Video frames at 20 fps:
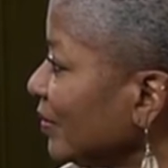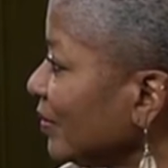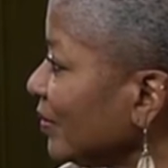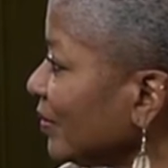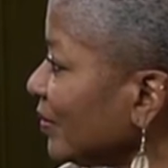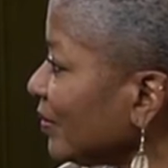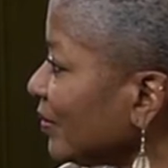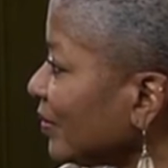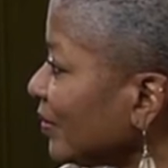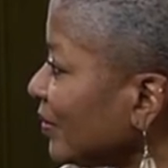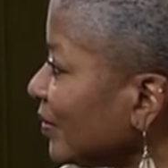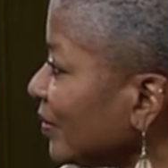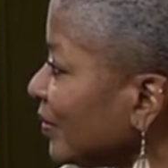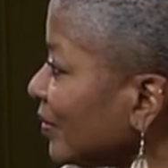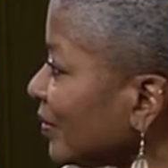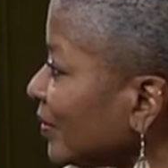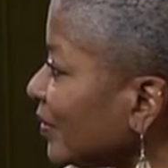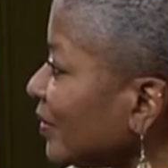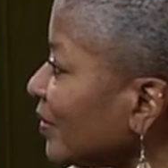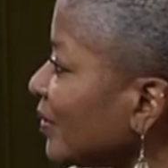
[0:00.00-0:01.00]

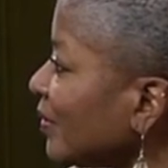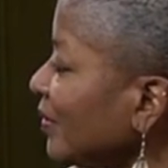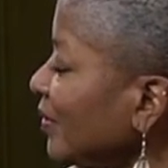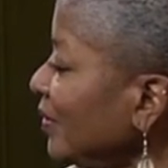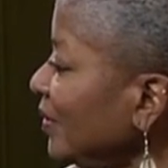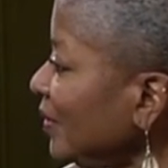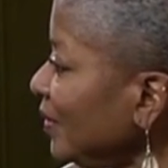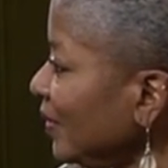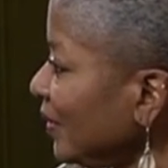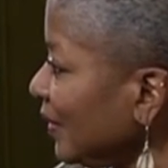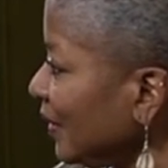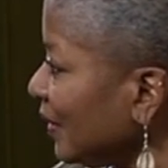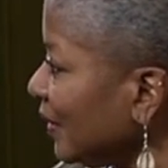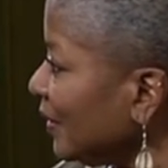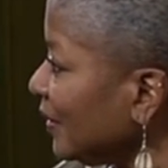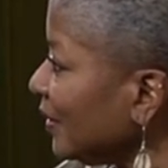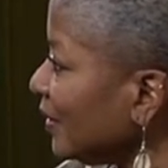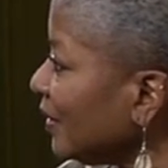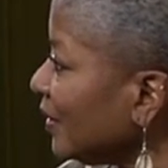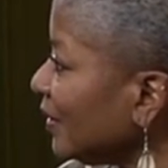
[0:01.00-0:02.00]

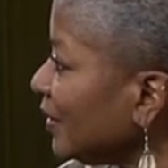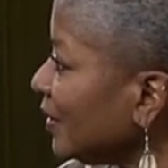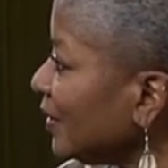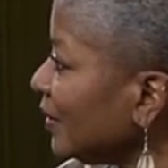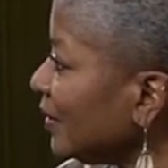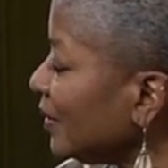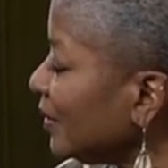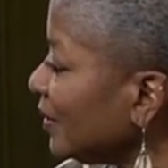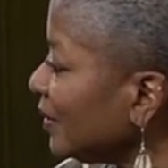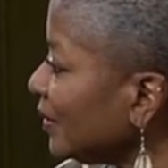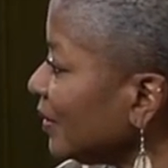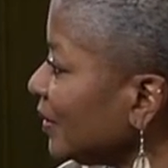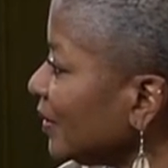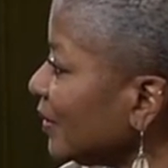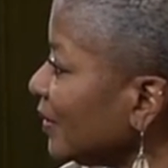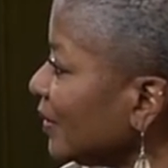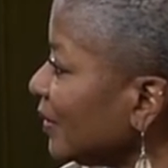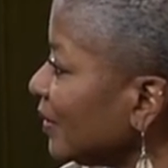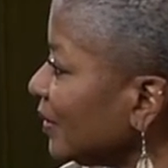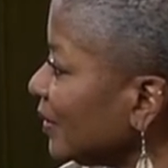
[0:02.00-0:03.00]

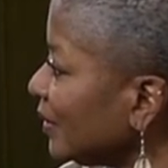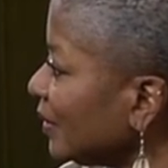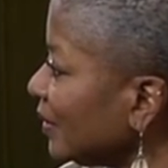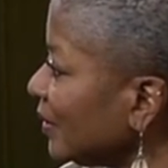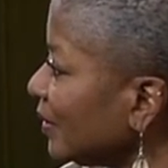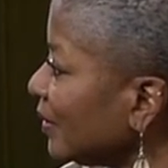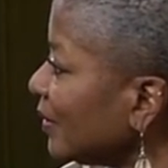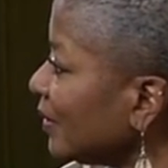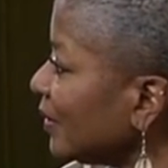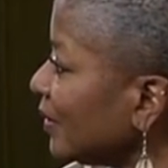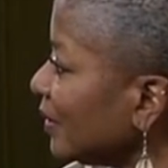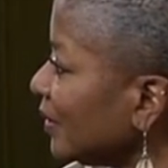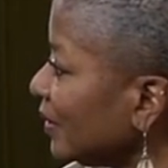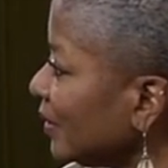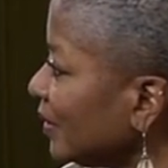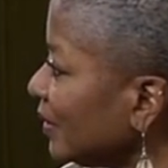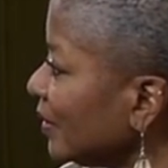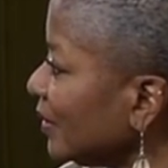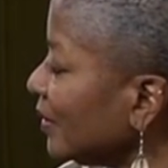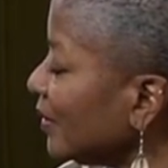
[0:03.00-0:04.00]

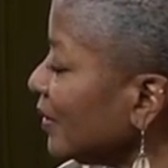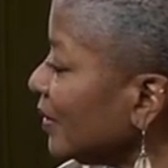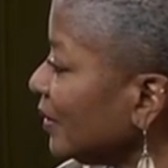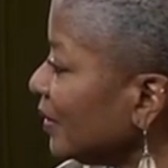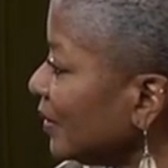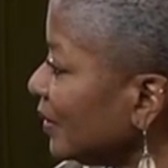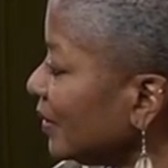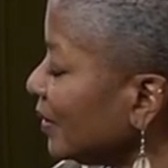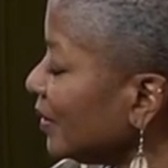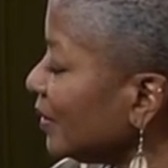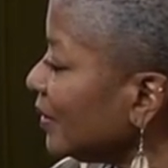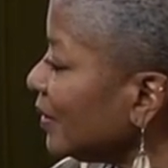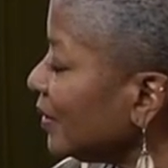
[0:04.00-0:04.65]
(not speaking)